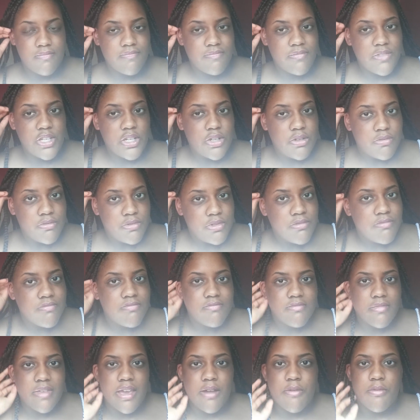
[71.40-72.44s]
You know,
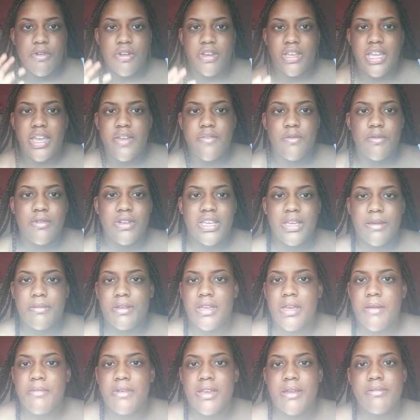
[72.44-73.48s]
at work, everyone kept
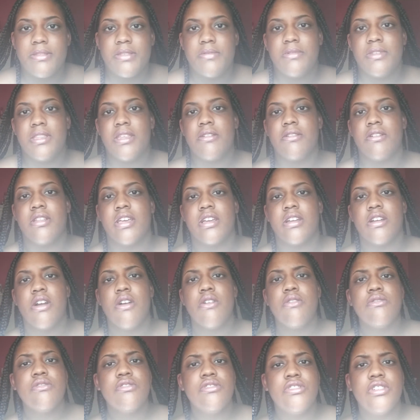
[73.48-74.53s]
coming up to me. They were like,
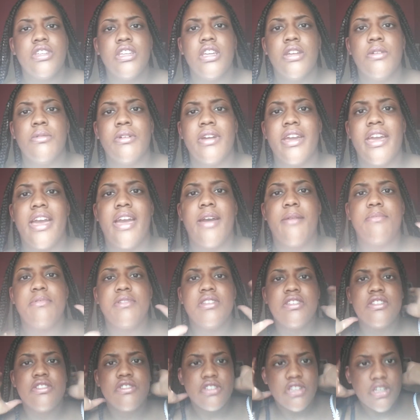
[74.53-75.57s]
"Oh, did you hear what
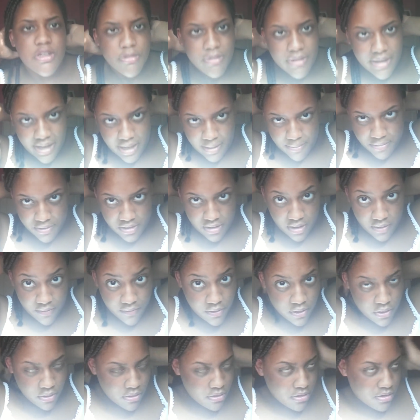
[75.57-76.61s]
happened? Did you hear what happened?" Of
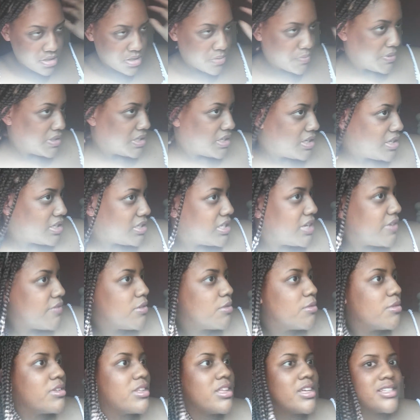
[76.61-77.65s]
course, because
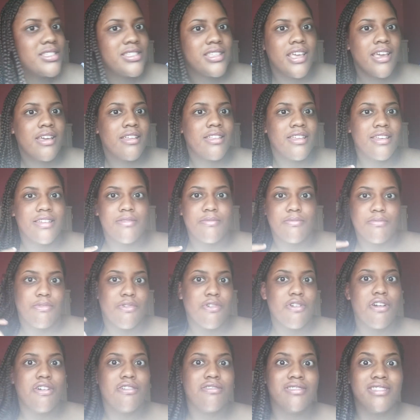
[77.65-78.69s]
everyone likes to act like
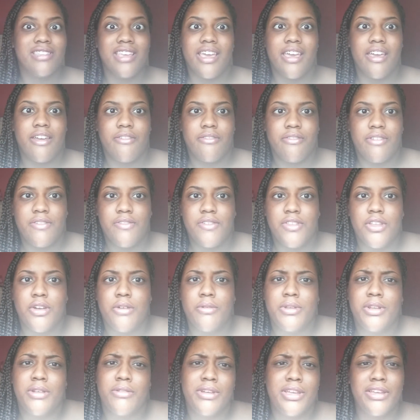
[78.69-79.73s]
we're all deaf, even though
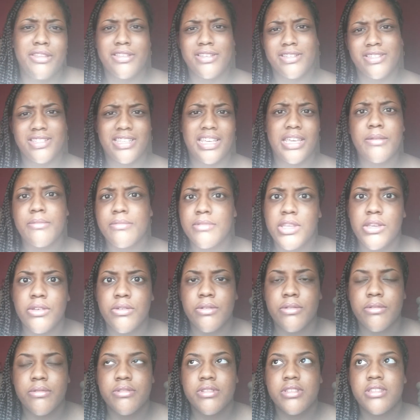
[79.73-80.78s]
we don't hear the same
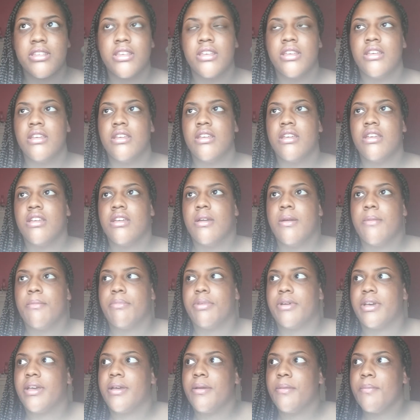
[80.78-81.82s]
news.
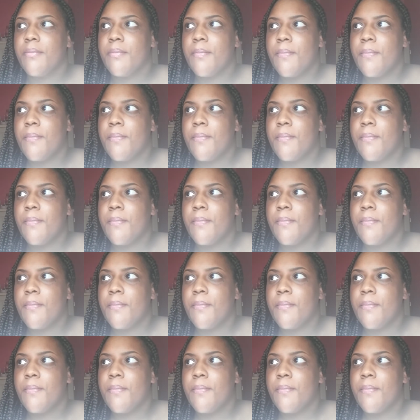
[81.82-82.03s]
But